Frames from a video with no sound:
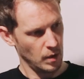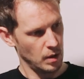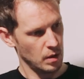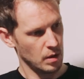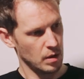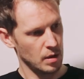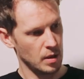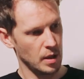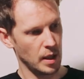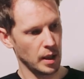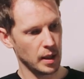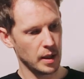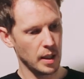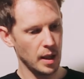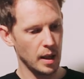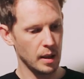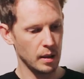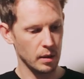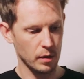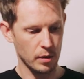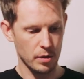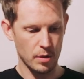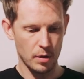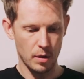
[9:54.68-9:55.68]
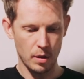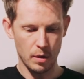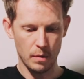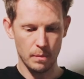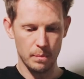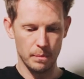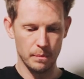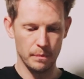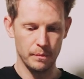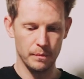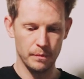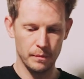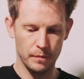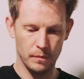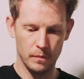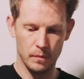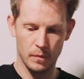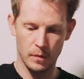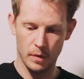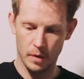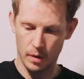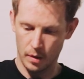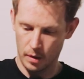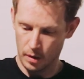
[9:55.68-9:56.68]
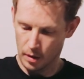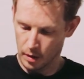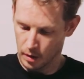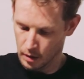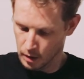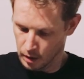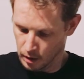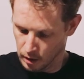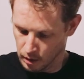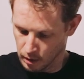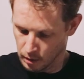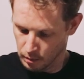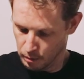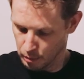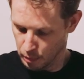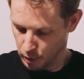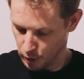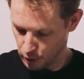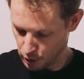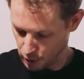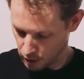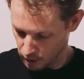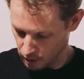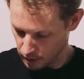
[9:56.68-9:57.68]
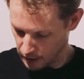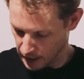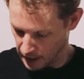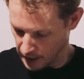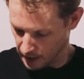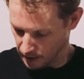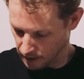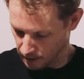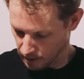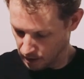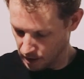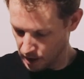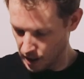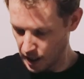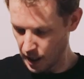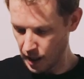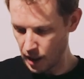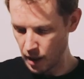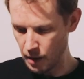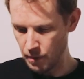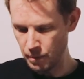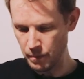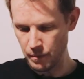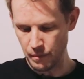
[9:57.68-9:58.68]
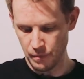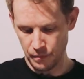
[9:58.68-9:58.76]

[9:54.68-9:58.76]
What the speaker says: Just like that, looks good. Push all that together.